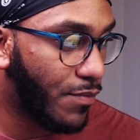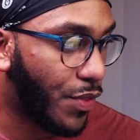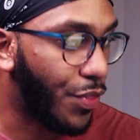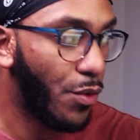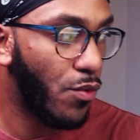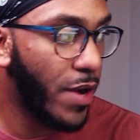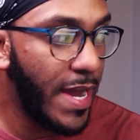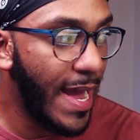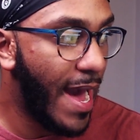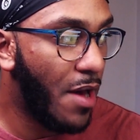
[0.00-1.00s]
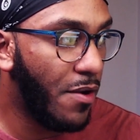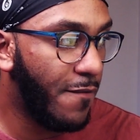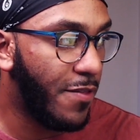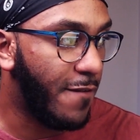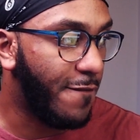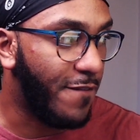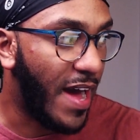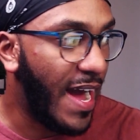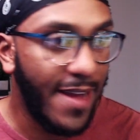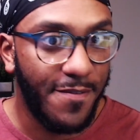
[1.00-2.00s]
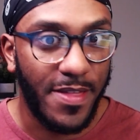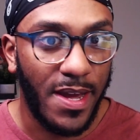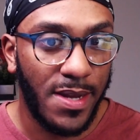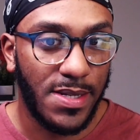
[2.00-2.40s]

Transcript: three out of the 5 things